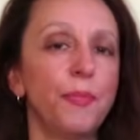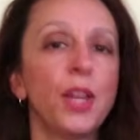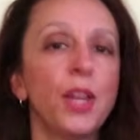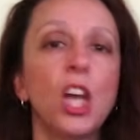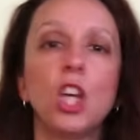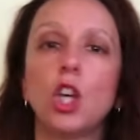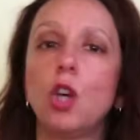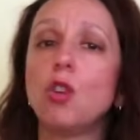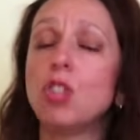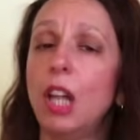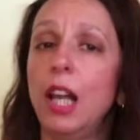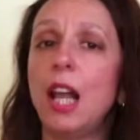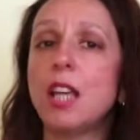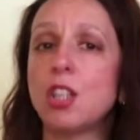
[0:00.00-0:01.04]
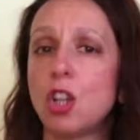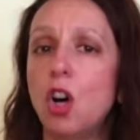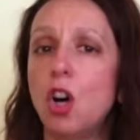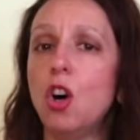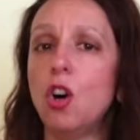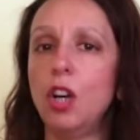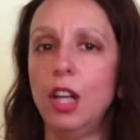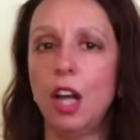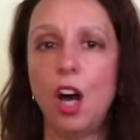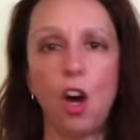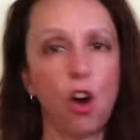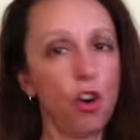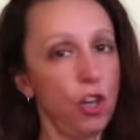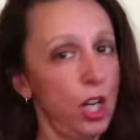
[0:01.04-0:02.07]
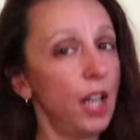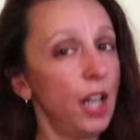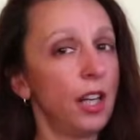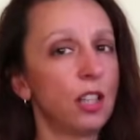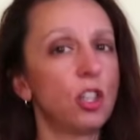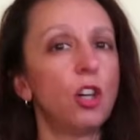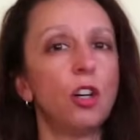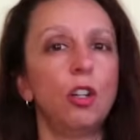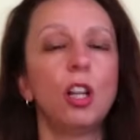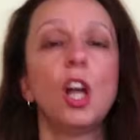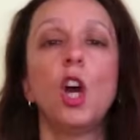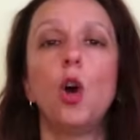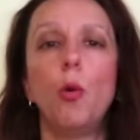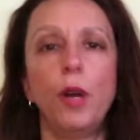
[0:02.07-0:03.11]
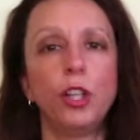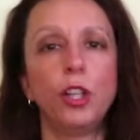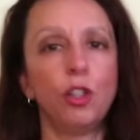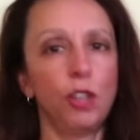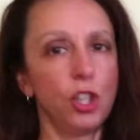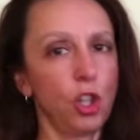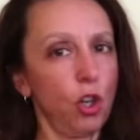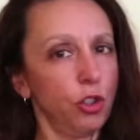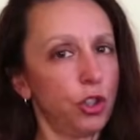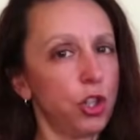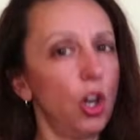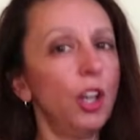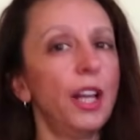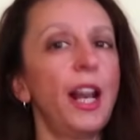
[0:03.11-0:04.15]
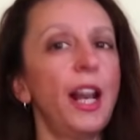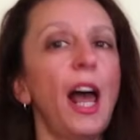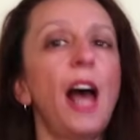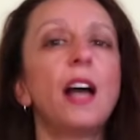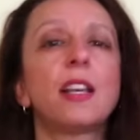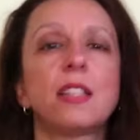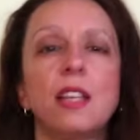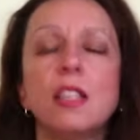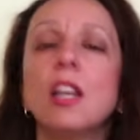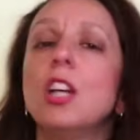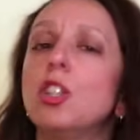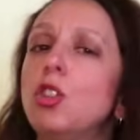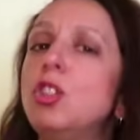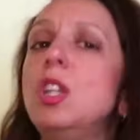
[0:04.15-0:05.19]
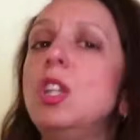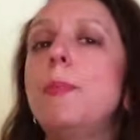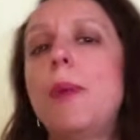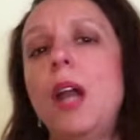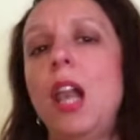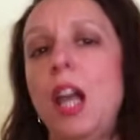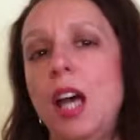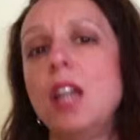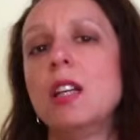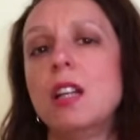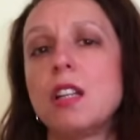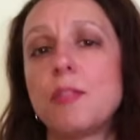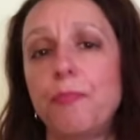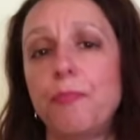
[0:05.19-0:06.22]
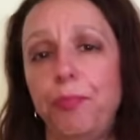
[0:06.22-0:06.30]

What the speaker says: Use less oil or none at all when you need control and access to deeper layers.